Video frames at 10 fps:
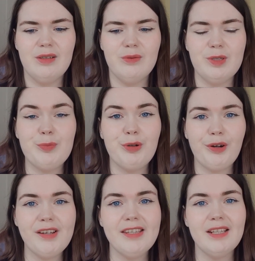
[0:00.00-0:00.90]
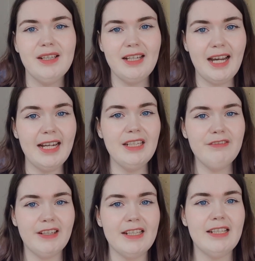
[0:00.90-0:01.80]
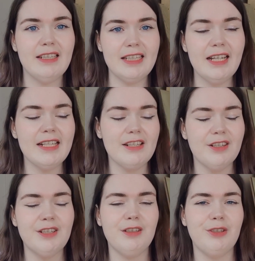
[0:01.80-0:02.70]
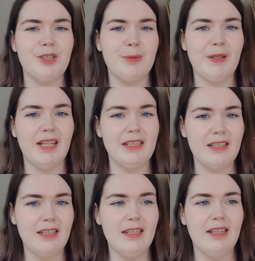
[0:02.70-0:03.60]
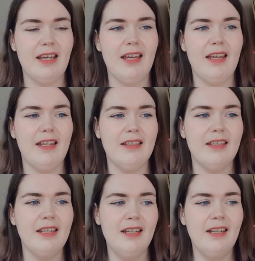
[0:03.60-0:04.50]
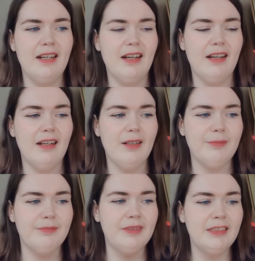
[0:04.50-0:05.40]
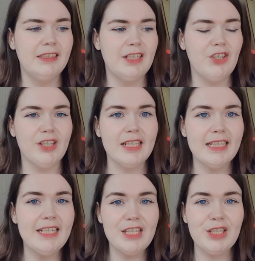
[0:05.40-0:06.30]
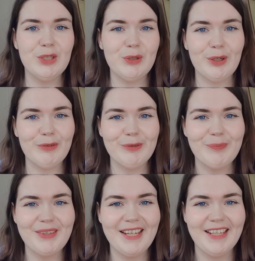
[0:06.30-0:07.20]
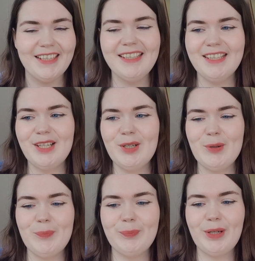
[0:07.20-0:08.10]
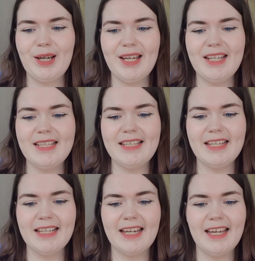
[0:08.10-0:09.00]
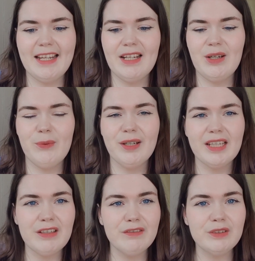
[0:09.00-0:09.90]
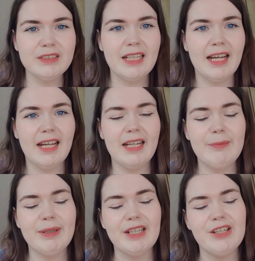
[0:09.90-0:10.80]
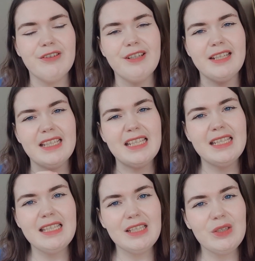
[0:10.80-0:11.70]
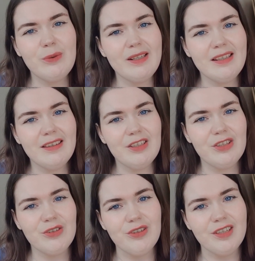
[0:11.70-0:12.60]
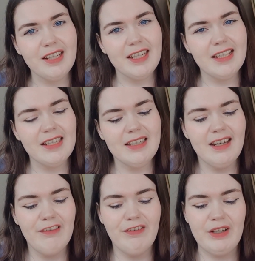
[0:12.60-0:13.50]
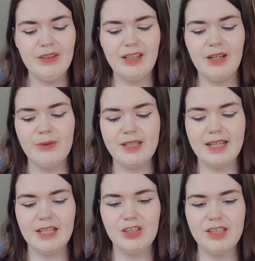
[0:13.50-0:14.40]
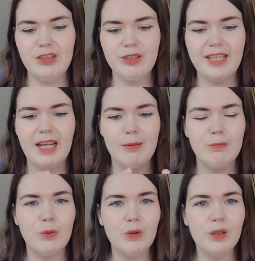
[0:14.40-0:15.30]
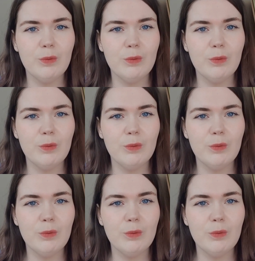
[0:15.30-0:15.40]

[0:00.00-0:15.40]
was progressing kind of nicely. I started to learn some kanji and just continued on from there. But again, working full time, my Korean still wasn't the strongest. I found that I was actually looking up more